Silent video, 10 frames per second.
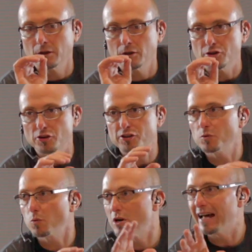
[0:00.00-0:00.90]
churches
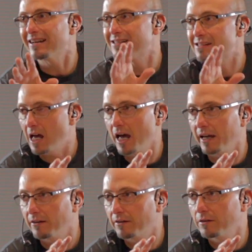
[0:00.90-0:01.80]
were not
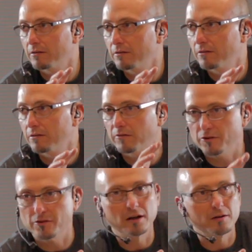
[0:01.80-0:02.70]
designed for
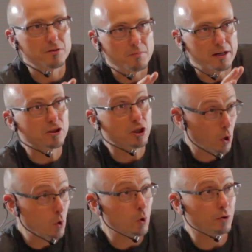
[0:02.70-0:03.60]
drums, especially
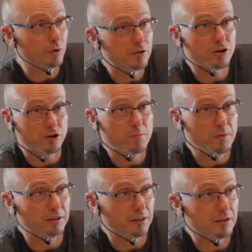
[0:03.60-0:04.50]
old church
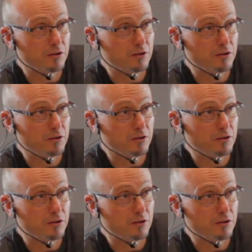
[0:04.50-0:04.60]
buildings.